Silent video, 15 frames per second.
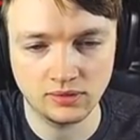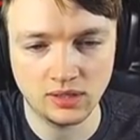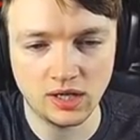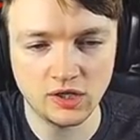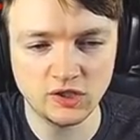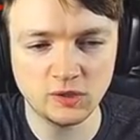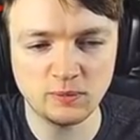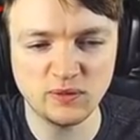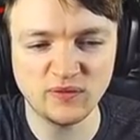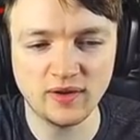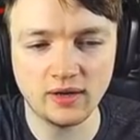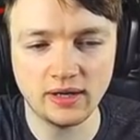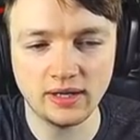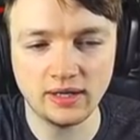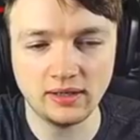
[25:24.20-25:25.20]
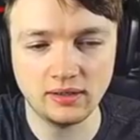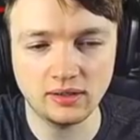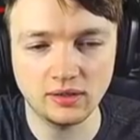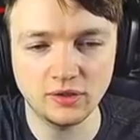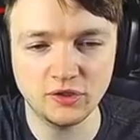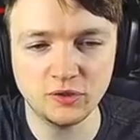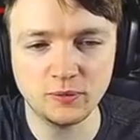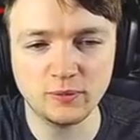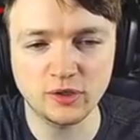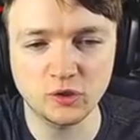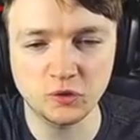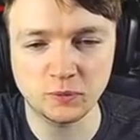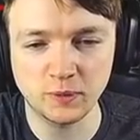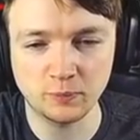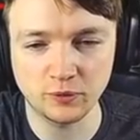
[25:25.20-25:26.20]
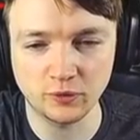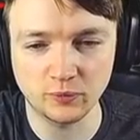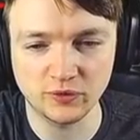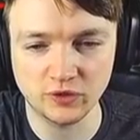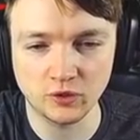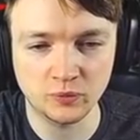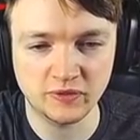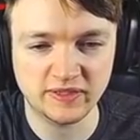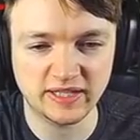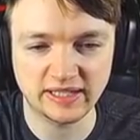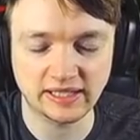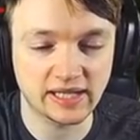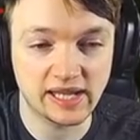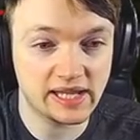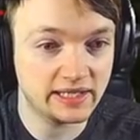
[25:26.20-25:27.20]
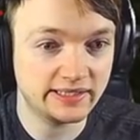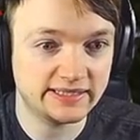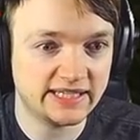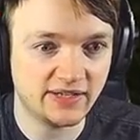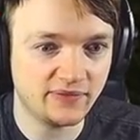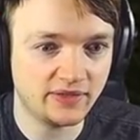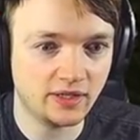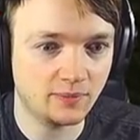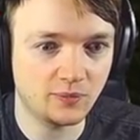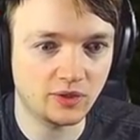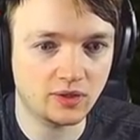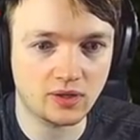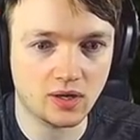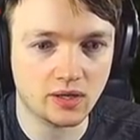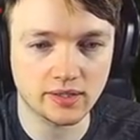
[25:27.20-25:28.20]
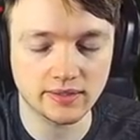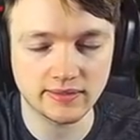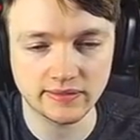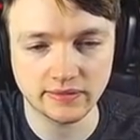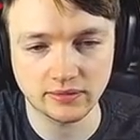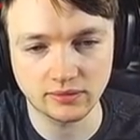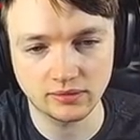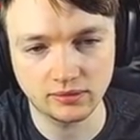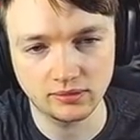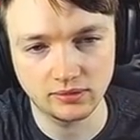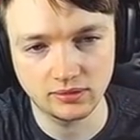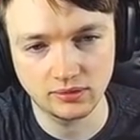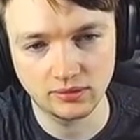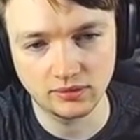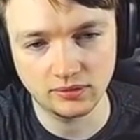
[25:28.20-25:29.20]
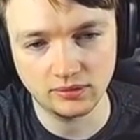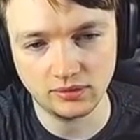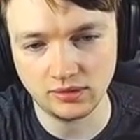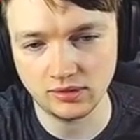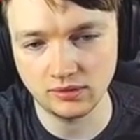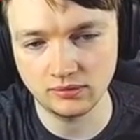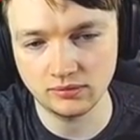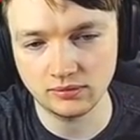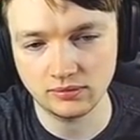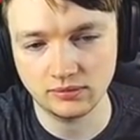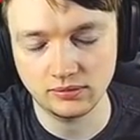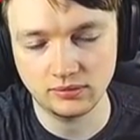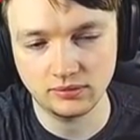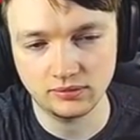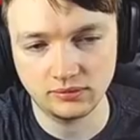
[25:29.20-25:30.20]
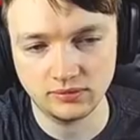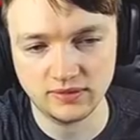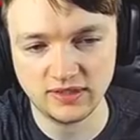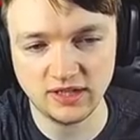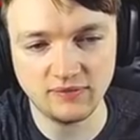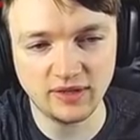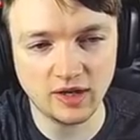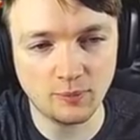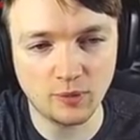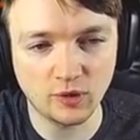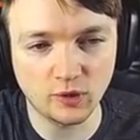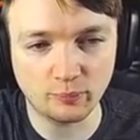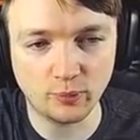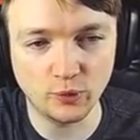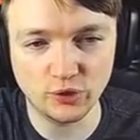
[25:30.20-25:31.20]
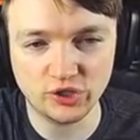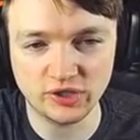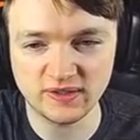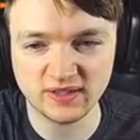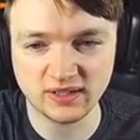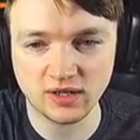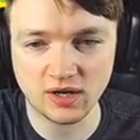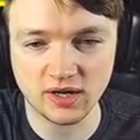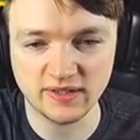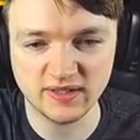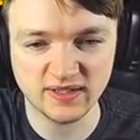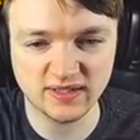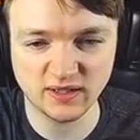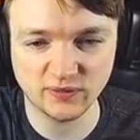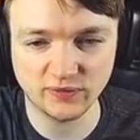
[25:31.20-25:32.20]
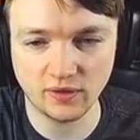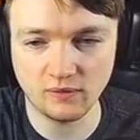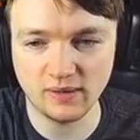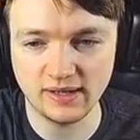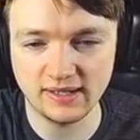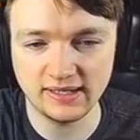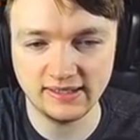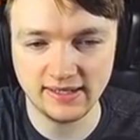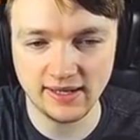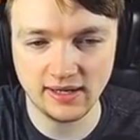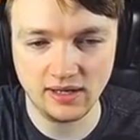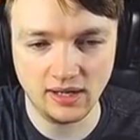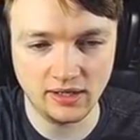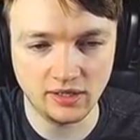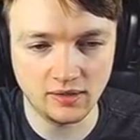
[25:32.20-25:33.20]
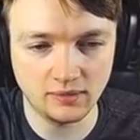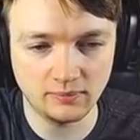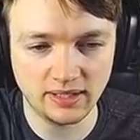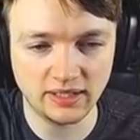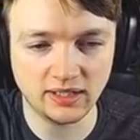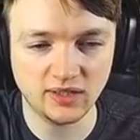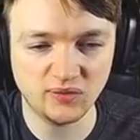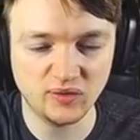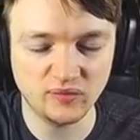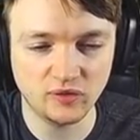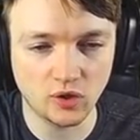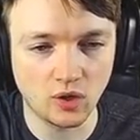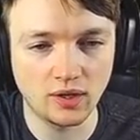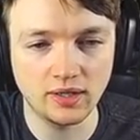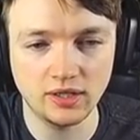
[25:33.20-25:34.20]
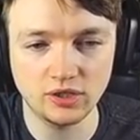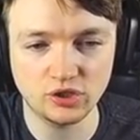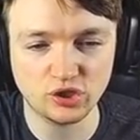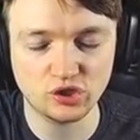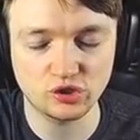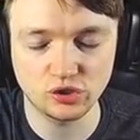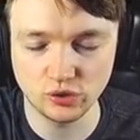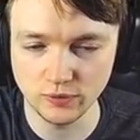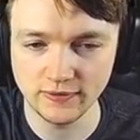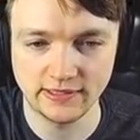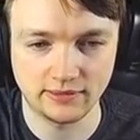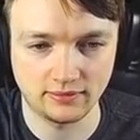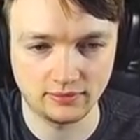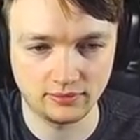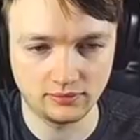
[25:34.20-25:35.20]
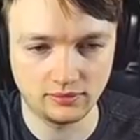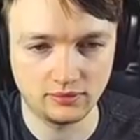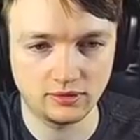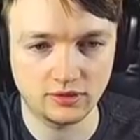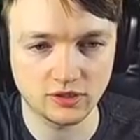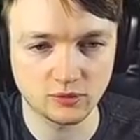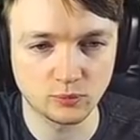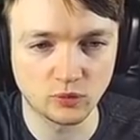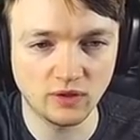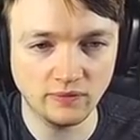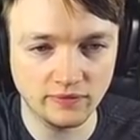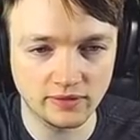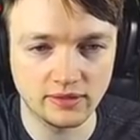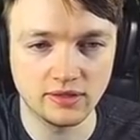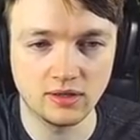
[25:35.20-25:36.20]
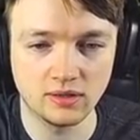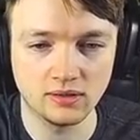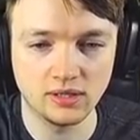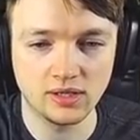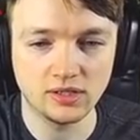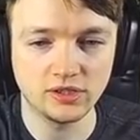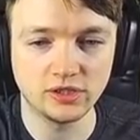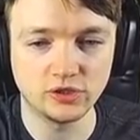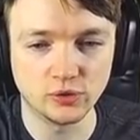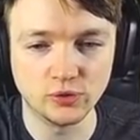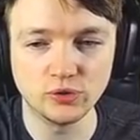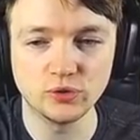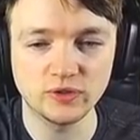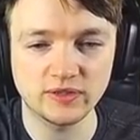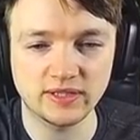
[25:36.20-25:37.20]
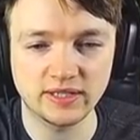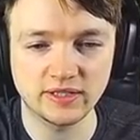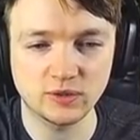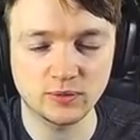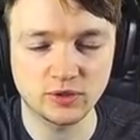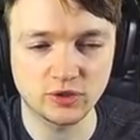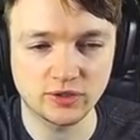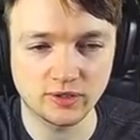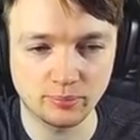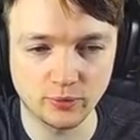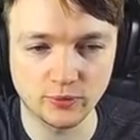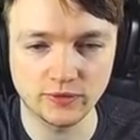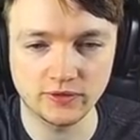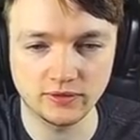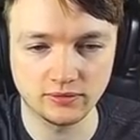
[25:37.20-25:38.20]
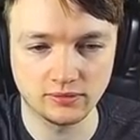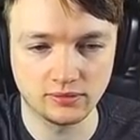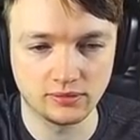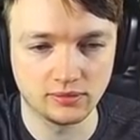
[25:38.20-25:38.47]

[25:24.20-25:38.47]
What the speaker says: I used to be one of those people that was always like saving up their cards. You know? Saving up all their potions and cards and stuff for a rainy day. And now I'm like, if you've got it, just use it. Because more often than not, you don't use things when you're supposed to.